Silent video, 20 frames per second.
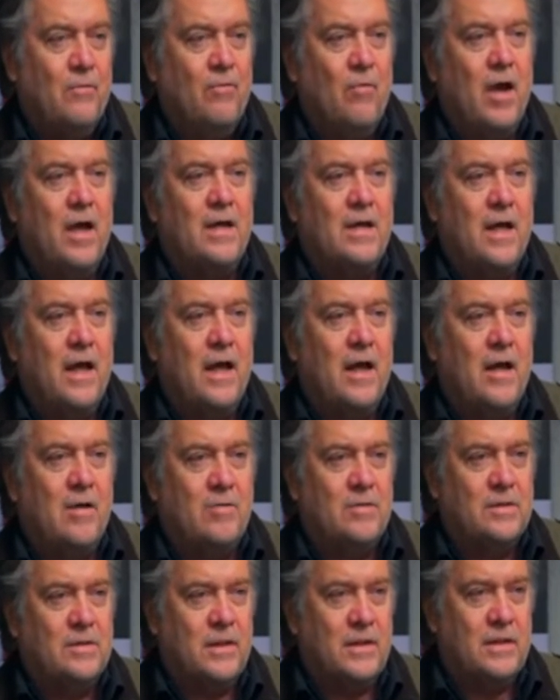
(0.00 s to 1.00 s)
Right
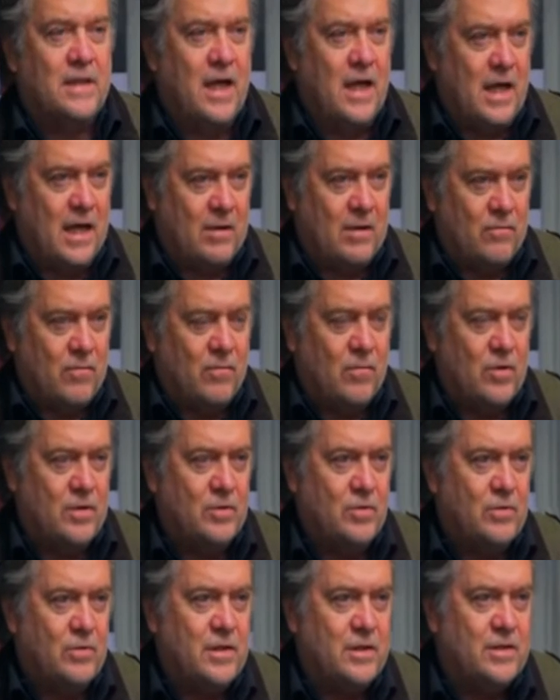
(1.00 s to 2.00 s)
now, today, when we're
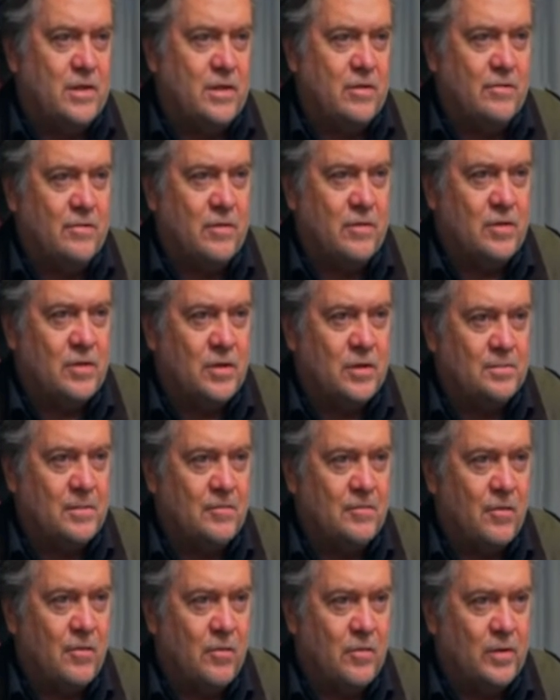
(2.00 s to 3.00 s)
doing this interview, just
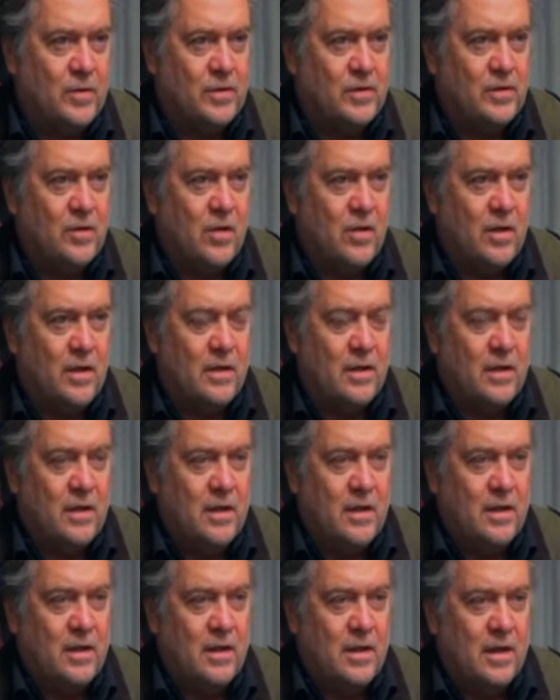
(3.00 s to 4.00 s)
before we started,
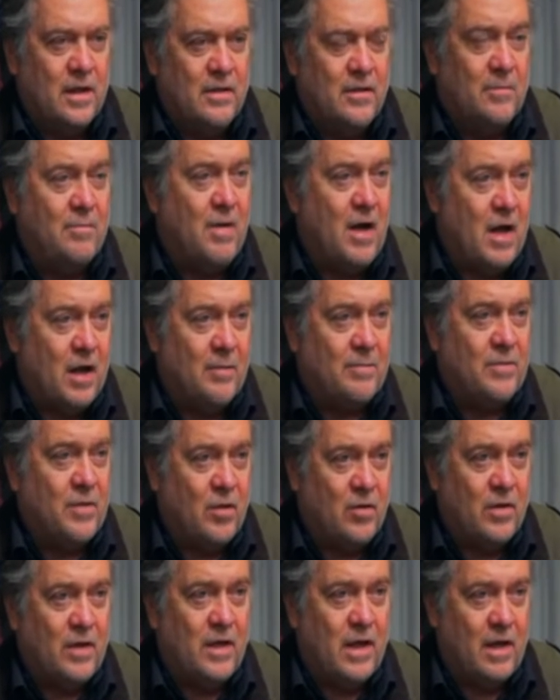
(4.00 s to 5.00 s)
the
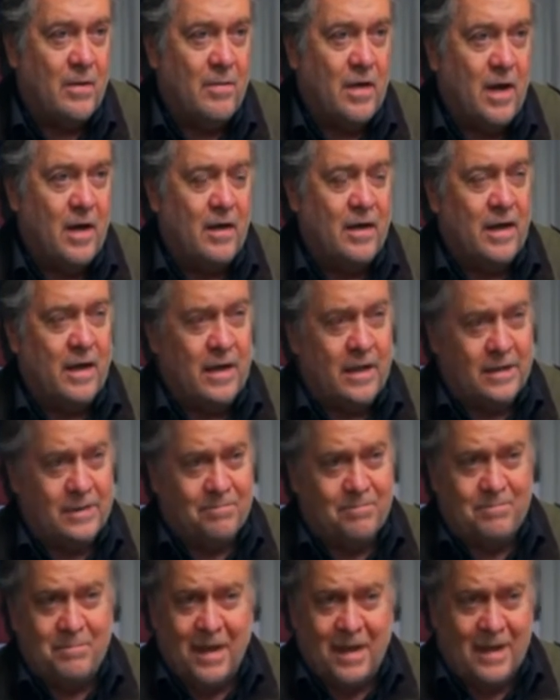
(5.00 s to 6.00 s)
Politburo came out
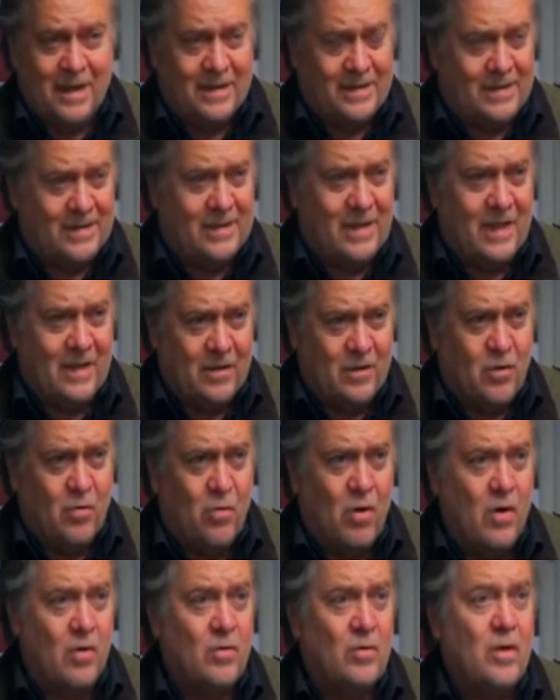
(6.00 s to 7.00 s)
and said,
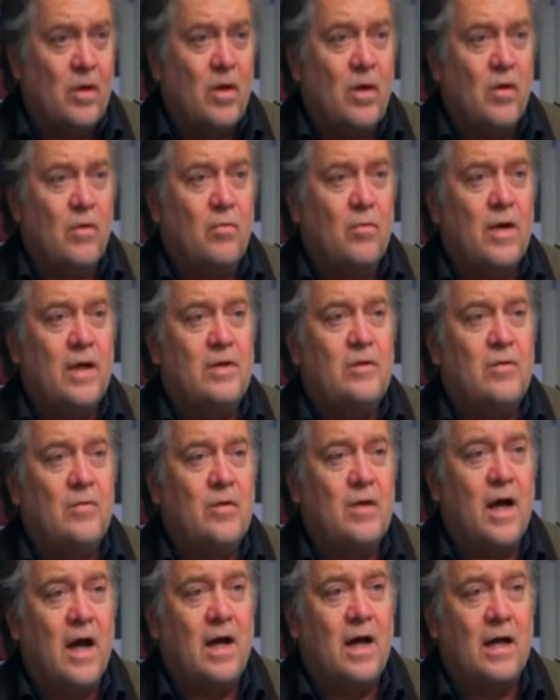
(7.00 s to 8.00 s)
quote, "We do
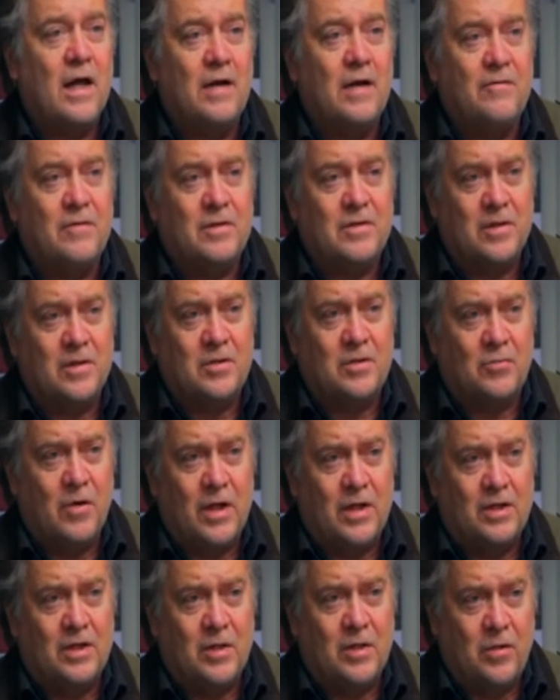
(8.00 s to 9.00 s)
not have the
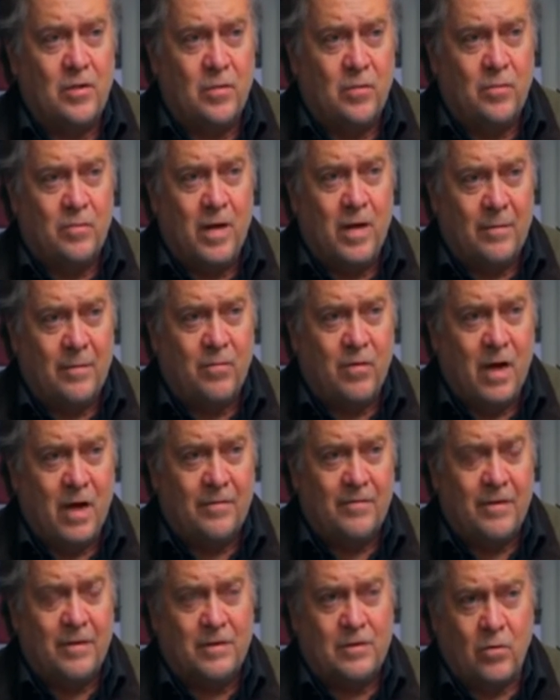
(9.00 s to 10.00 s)
situation in Hubei
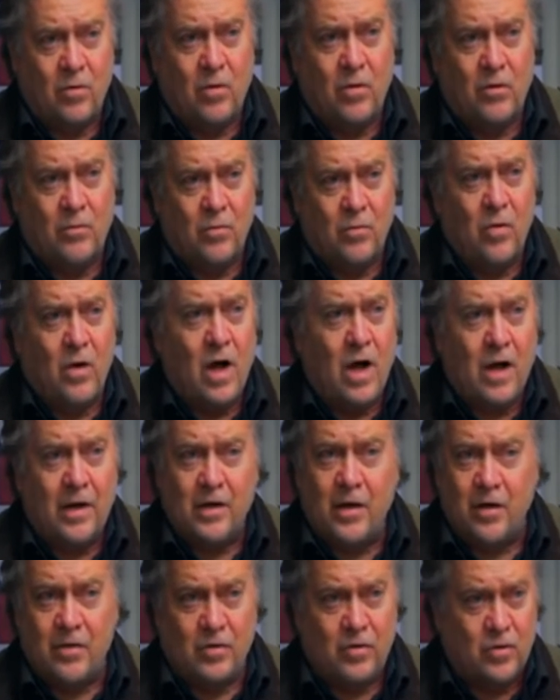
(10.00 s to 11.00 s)
province or in
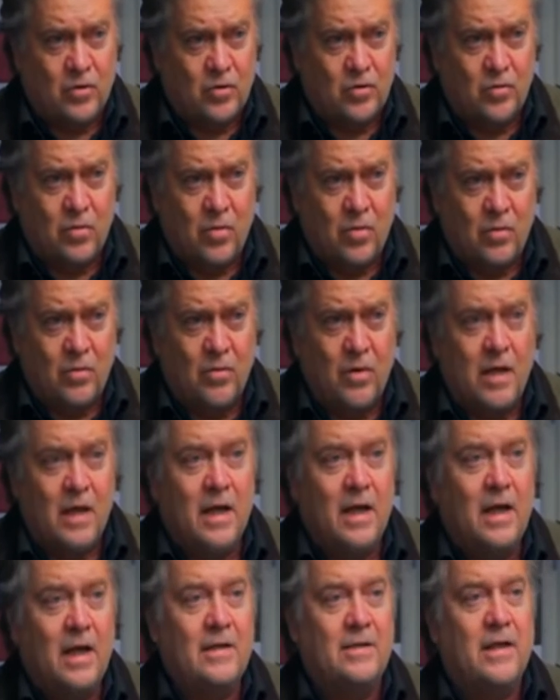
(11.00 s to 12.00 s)
Wuhan under control,
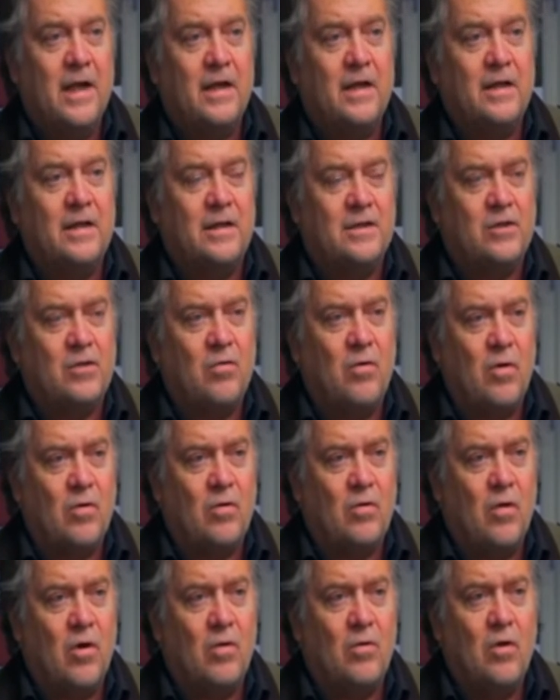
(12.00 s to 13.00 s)
and that it is, quote
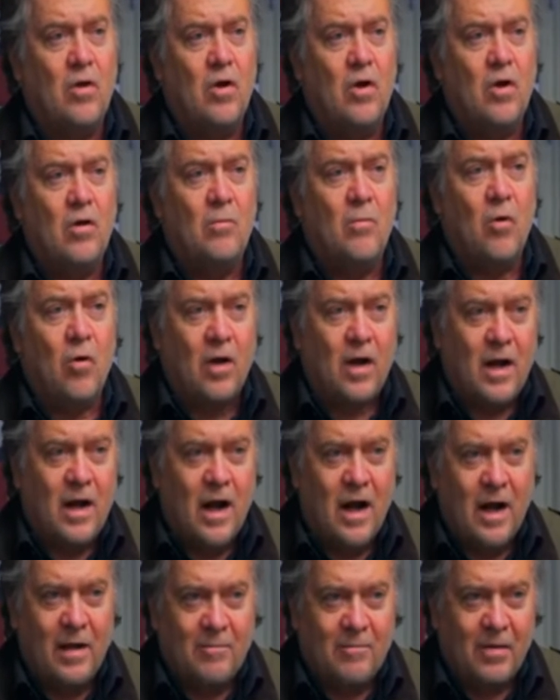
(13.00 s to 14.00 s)
unquote, more
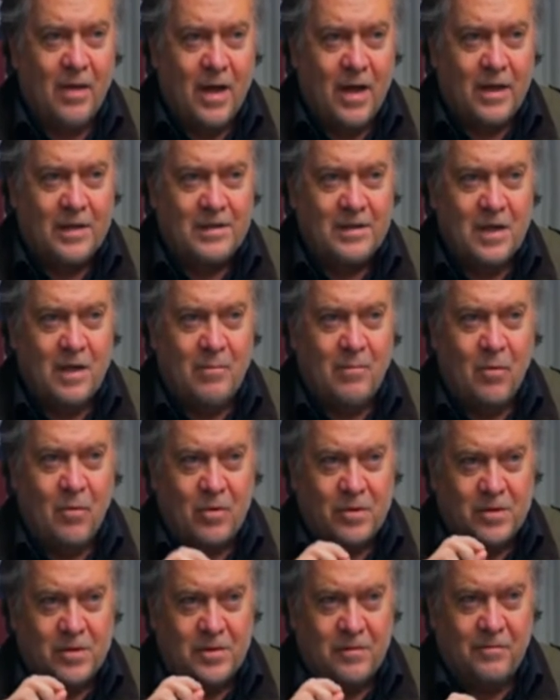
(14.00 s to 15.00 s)
complex and
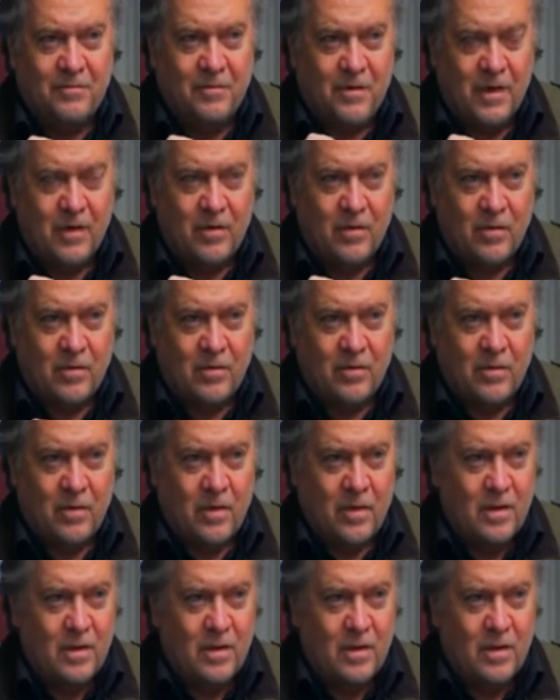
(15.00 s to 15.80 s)
more severe